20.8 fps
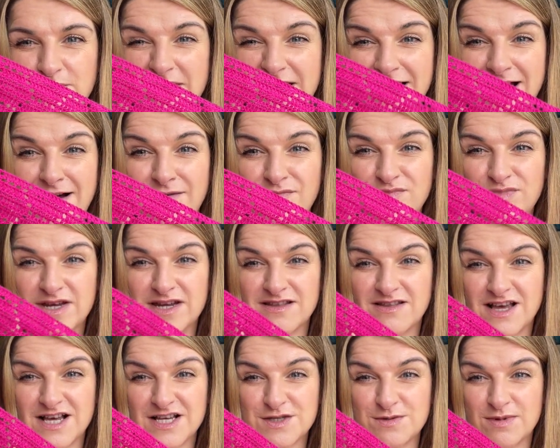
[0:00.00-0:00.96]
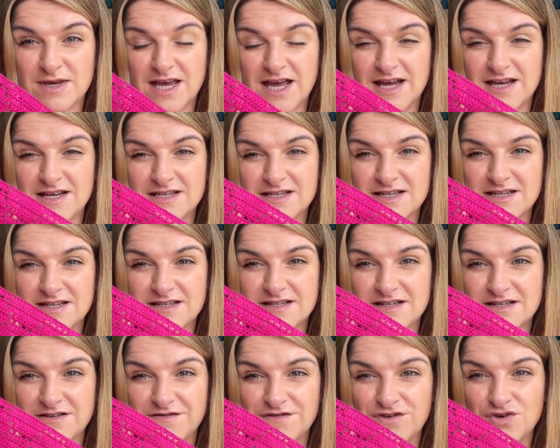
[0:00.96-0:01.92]
me camping last weekend and
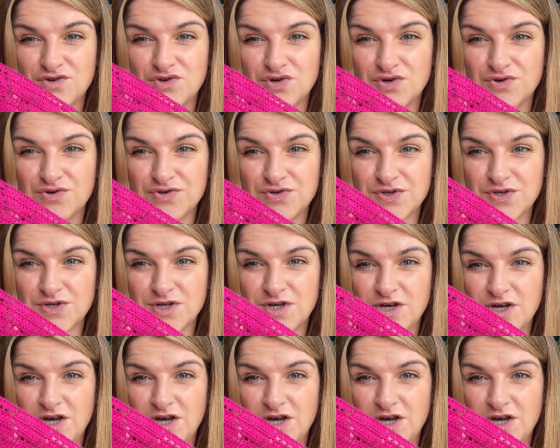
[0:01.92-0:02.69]
did a few rows.